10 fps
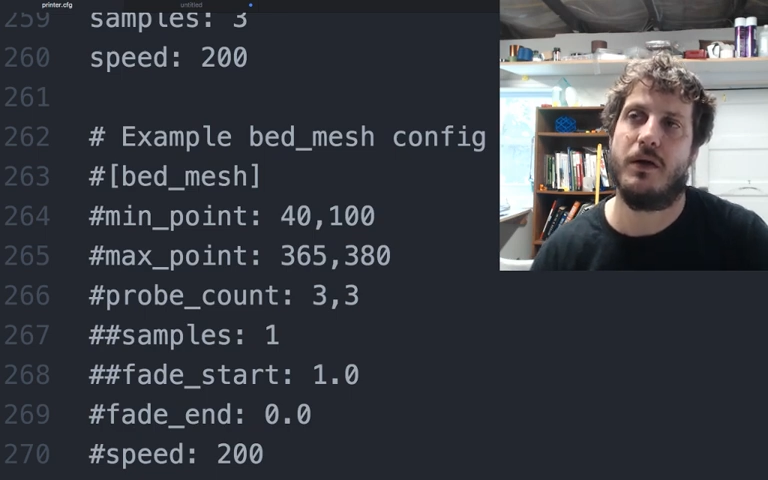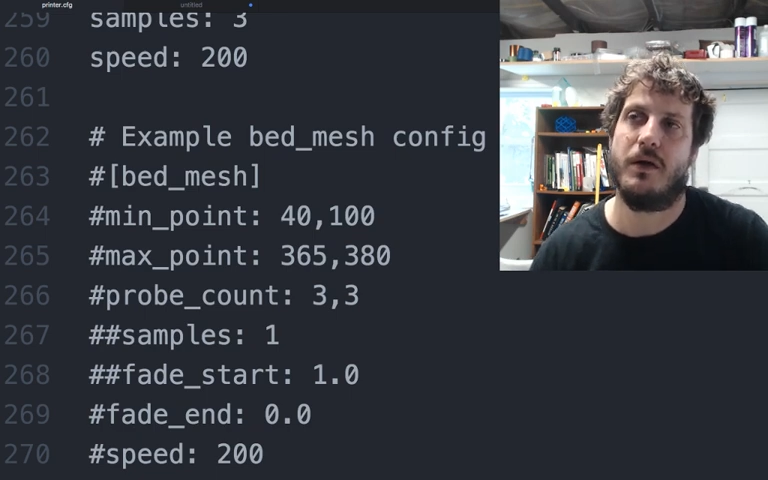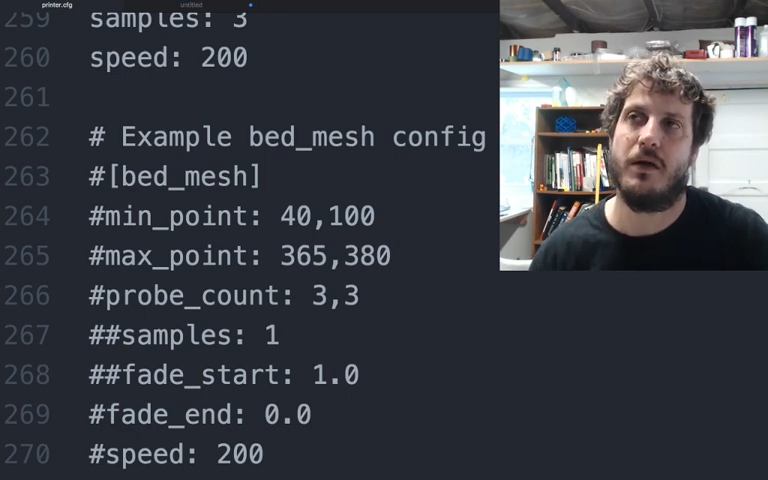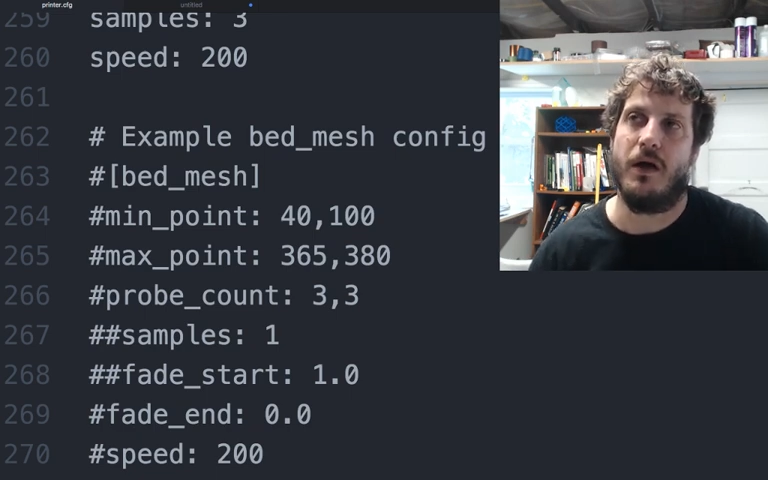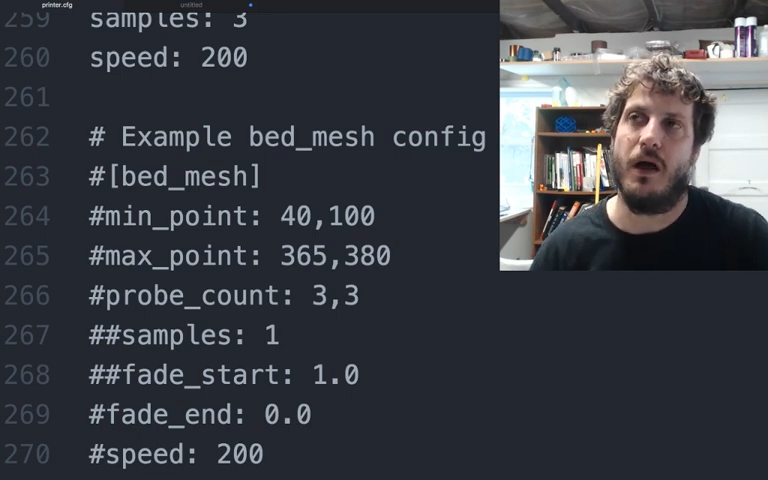
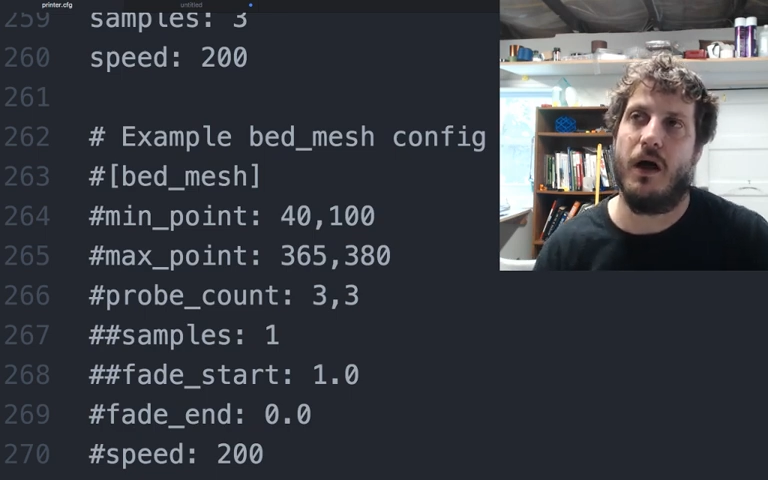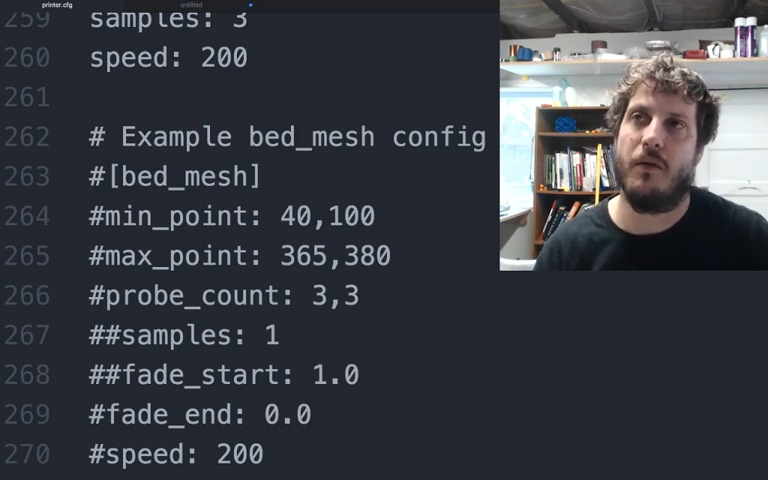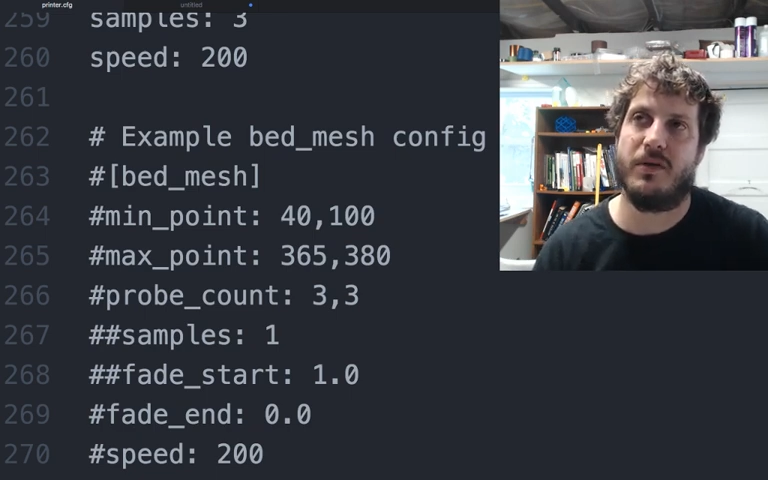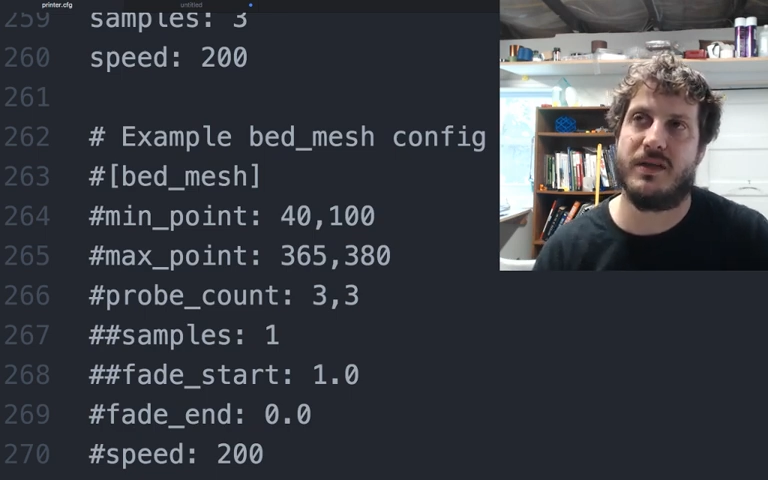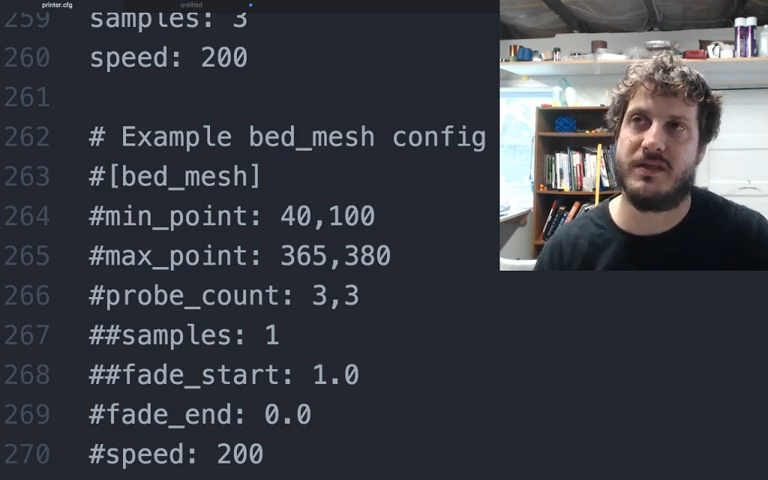
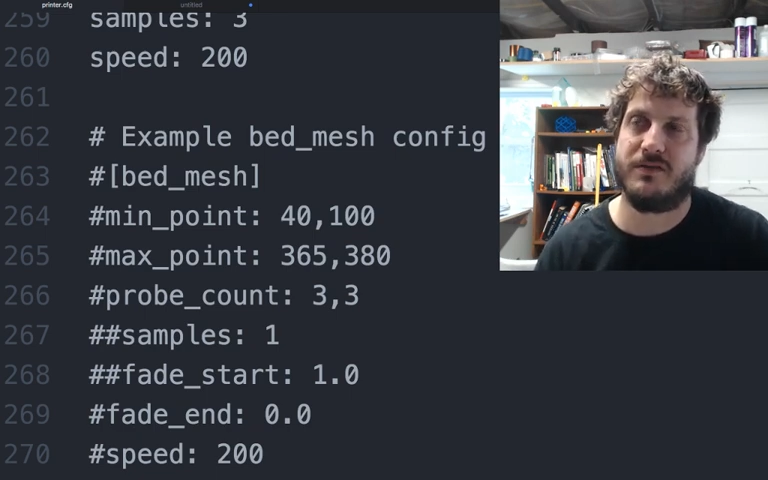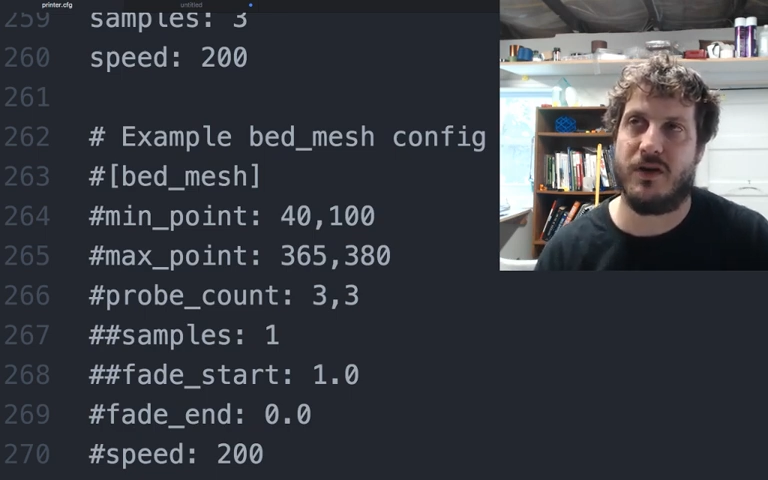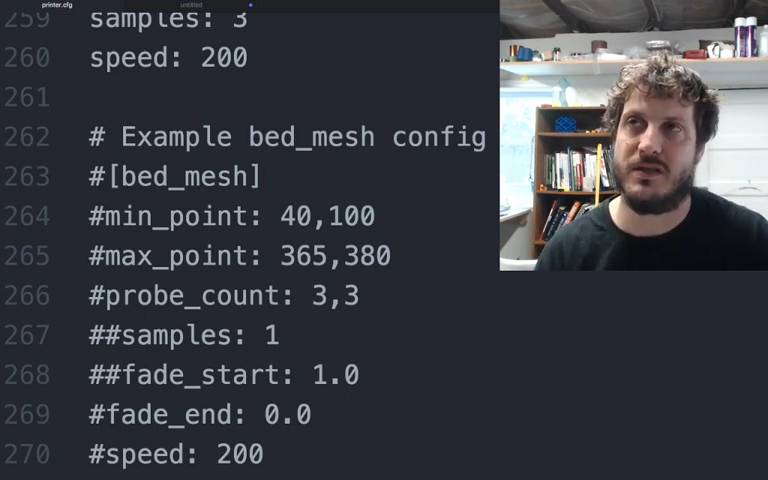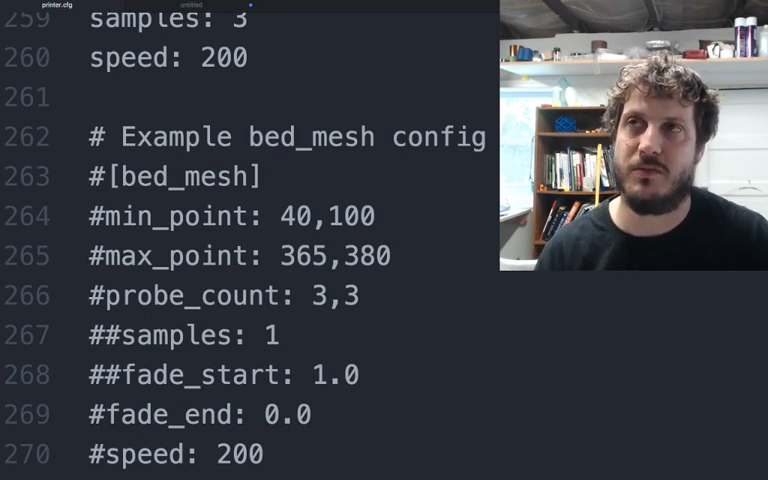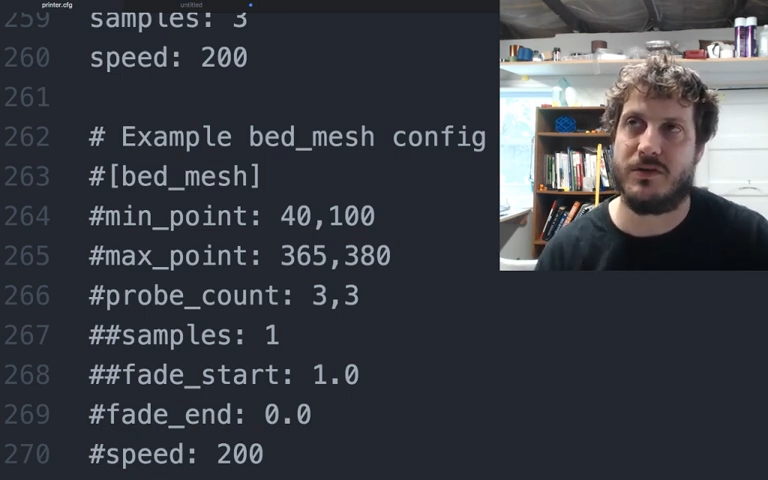But this is very
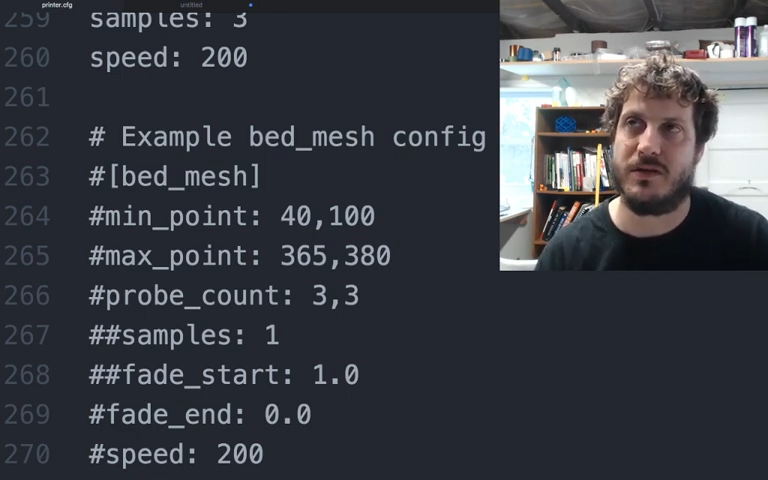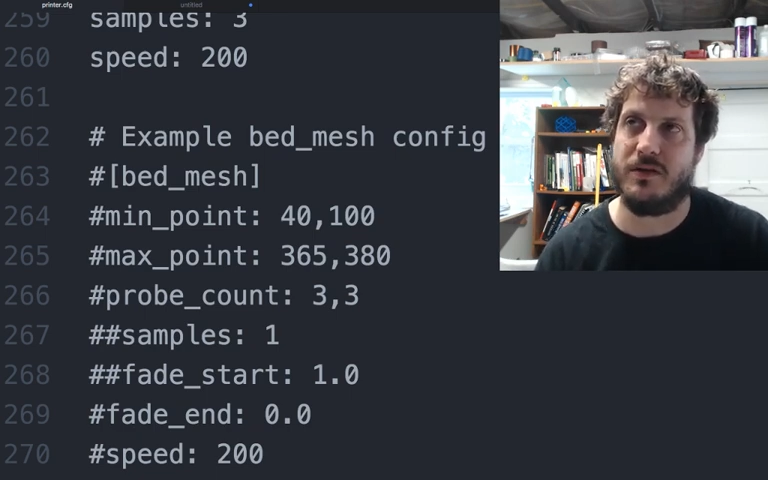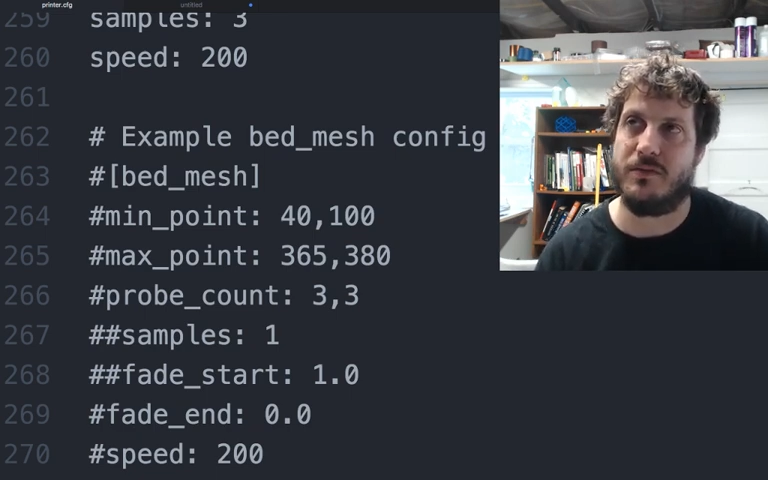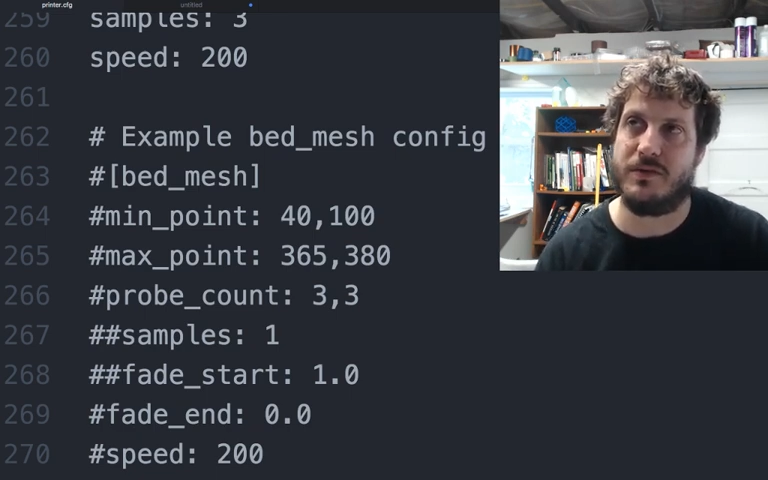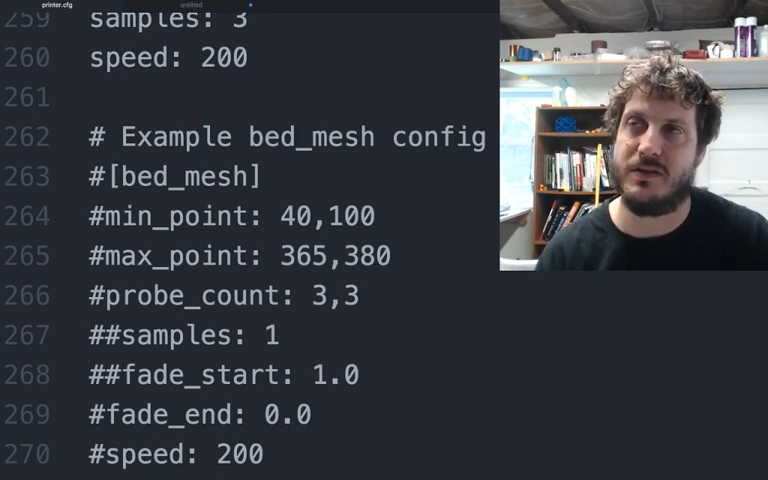similar to
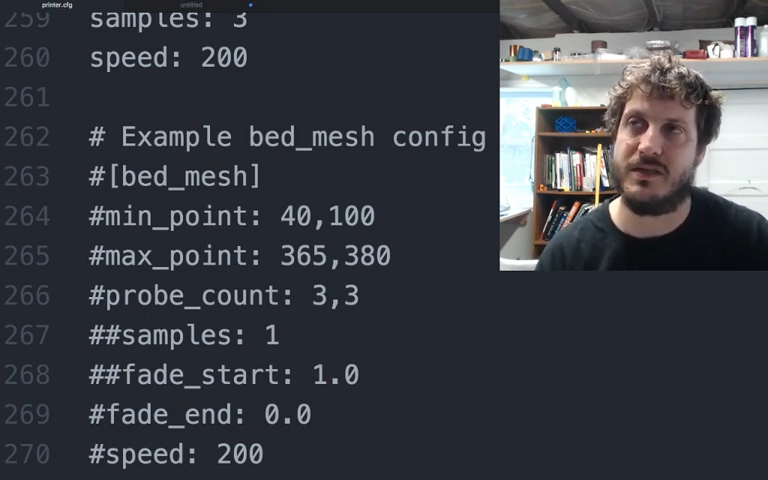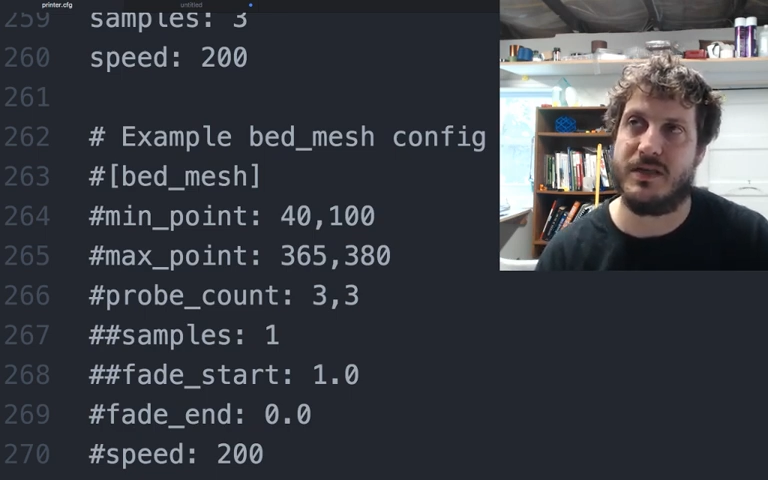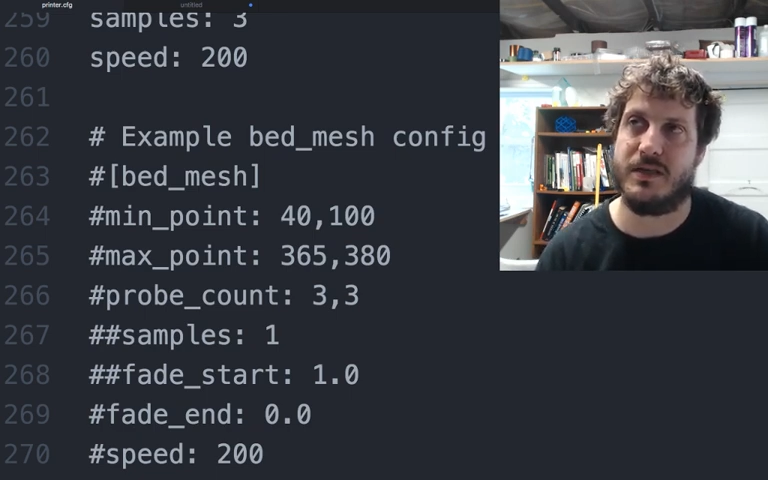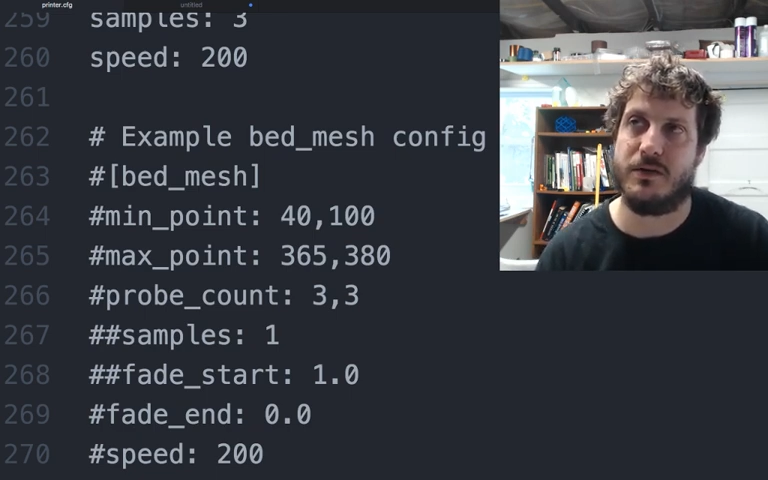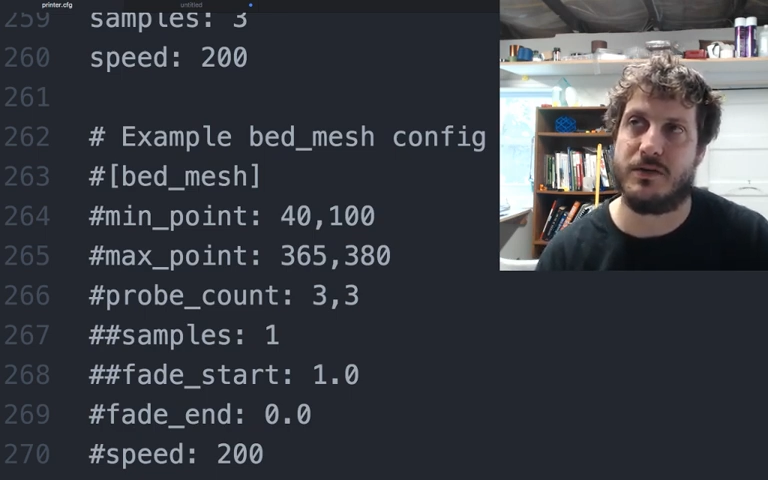the Z
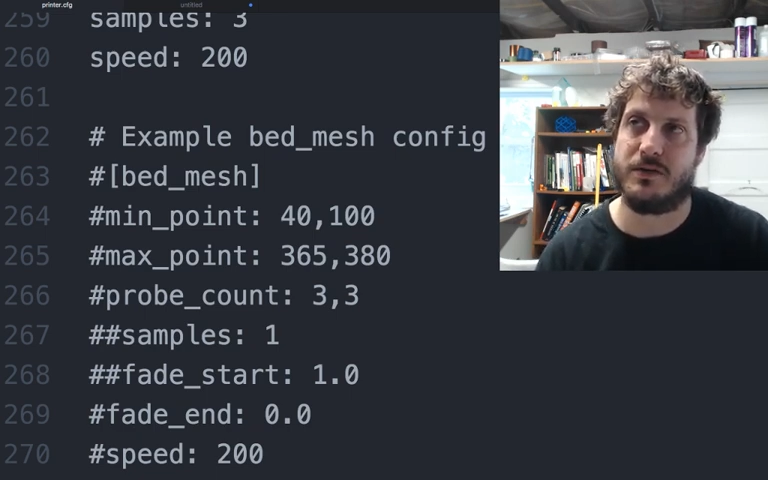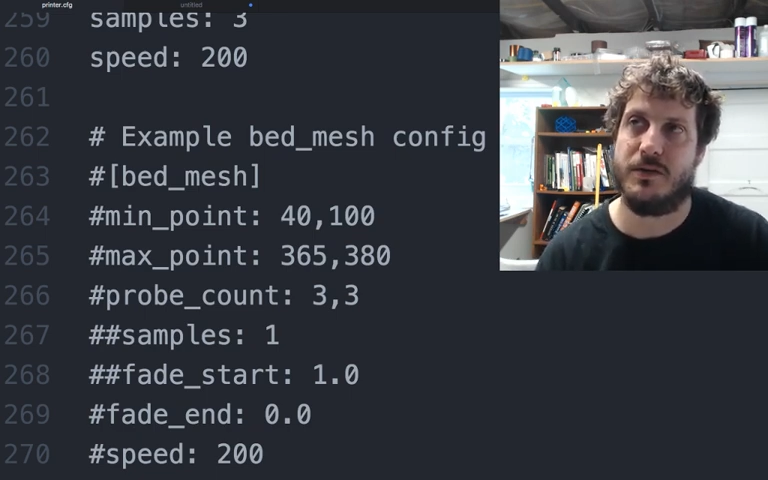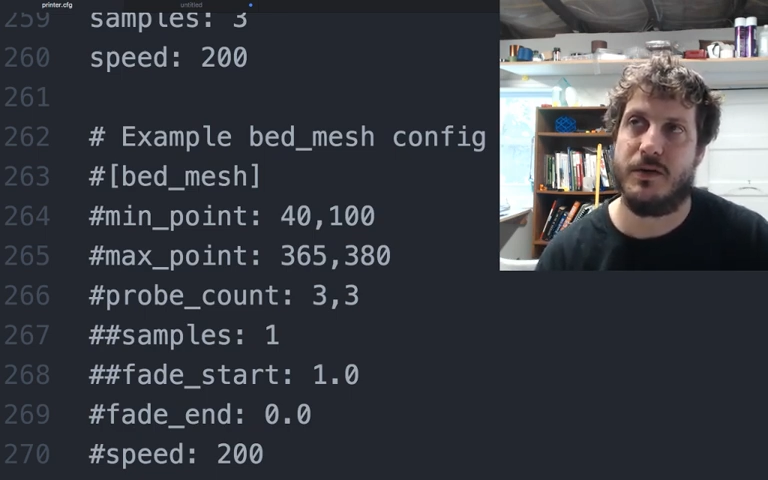tilt.